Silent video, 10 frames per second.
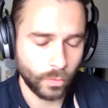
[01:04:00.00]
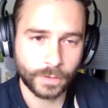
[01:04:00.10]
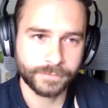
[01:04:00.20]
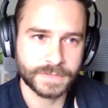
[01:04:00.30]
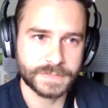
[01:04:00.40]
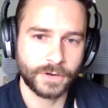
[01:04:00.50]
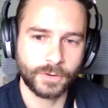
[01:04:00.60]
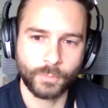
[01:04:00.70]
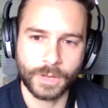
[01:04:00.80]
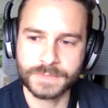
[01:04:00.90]
or visit
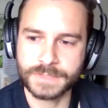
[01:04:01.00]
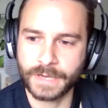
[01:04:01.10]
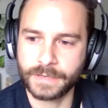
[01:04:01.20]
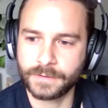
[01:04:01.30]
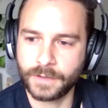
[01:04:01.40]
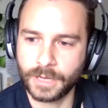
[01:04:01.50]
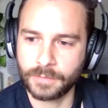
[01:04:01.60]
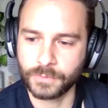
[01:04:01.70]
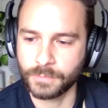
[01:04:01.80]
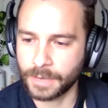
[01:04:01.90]
our website,
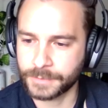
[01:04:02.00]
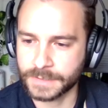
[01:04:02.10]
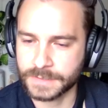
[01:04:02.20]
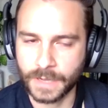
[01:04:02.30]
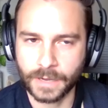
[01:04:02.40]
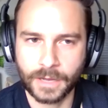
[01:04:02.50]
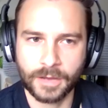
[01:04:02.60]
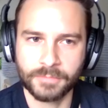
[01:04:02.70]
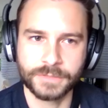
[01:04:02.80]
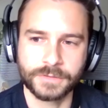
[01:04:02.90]

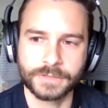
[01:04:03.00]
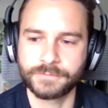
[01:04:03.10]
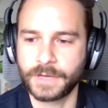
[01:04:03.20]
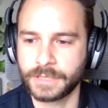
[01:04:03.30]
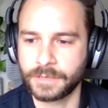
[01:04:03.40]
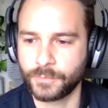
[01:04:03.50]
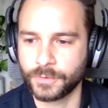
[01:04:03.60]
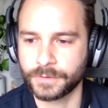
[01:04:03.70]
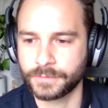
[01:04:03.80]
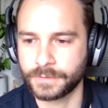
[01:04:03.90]
bloomoptix.com, and you can find out
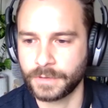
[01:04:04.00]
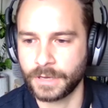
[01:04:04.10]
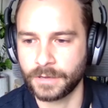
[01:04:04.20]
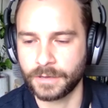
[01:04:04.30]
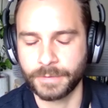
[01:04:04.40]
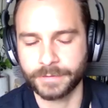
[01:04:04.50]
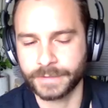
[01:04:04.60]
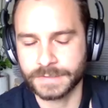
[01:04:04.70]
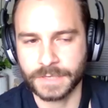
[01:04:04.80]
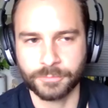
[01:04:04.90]
more about
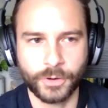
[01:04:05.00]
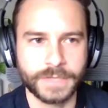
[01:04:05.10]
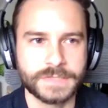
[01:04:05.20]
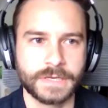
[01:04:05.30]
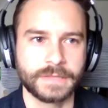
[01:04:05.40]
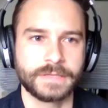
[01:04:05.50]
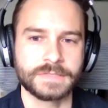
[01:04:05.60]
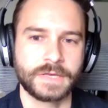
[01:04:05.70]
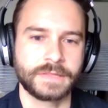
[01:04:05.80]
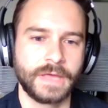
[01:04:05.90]
things like pricing and
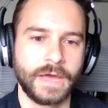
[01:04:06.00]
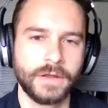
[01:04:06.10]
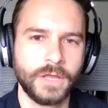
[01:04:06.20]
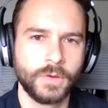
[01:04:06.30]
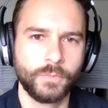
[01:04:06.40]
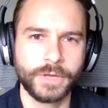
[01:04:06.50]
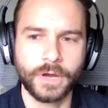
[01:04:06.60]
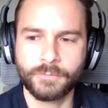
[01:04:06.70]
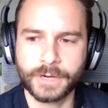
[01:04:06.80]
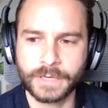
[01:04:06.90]
things like that. We
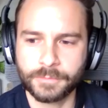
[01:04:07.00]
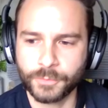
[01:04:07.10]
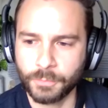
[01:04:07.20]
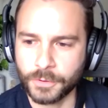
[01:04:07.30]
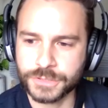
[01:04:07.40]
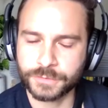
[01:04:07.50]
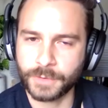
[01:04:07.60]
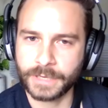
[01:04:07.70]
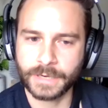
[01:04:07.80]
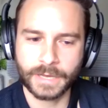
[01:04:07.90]
are running a promotion
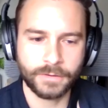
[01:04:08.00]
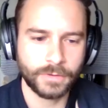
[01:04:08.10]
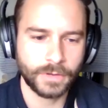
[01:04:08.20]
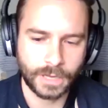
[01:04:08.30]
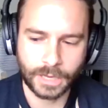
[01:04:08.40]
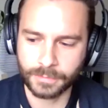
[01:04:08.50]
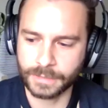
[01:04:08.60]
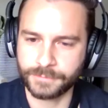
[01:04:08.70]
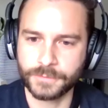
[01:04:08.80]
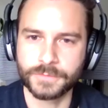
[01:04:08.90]
right now.
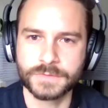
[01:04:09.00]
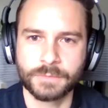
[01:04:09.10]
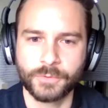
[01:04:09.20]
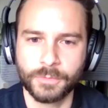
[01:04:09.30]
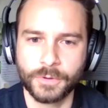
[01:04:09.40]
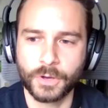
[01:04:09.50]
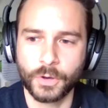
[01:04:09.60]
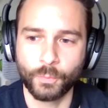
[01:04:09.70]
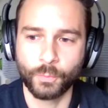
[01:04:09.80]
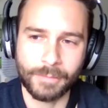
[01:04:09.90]
If you use the promo
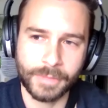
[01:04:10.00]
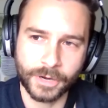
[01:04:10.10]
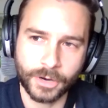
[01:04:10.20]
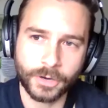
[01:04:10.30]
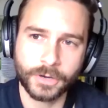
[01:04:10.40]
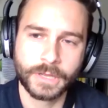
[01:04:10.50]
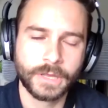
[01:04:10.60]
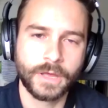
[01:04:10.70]
code webinar,